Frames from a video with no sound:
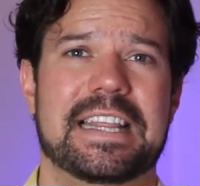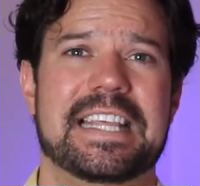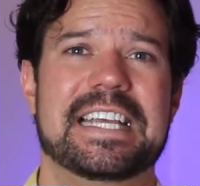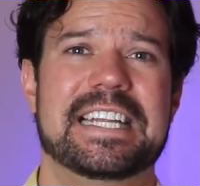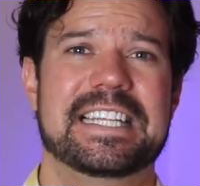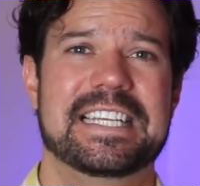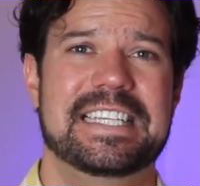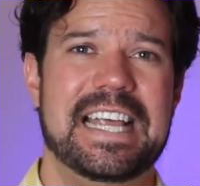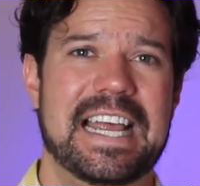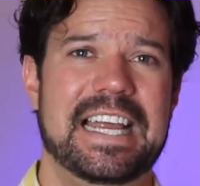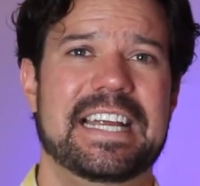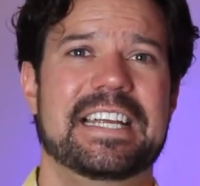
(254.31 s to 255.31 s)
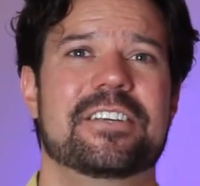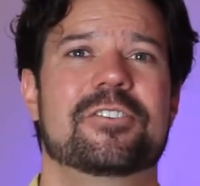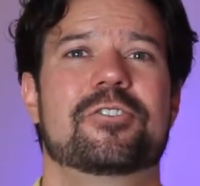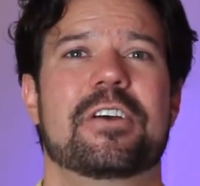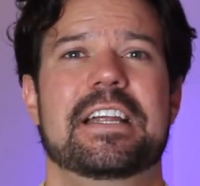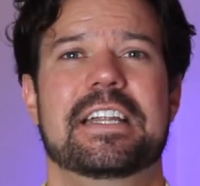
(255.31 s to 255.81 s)
At the end of the day, you're
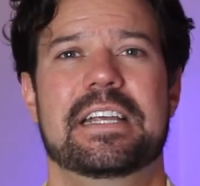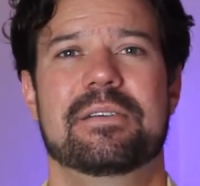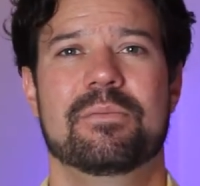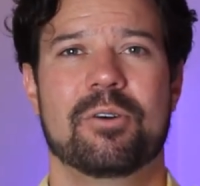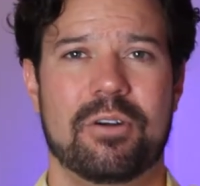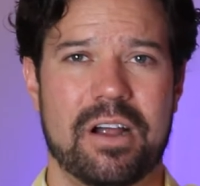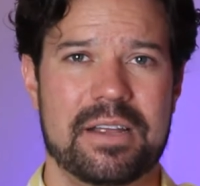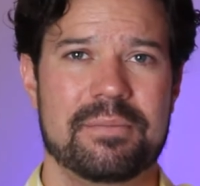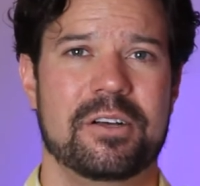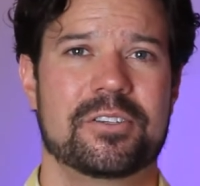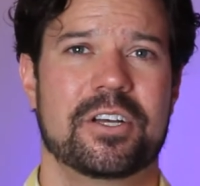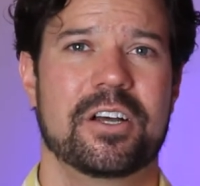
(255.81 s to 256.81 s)
trying to get more eyeballs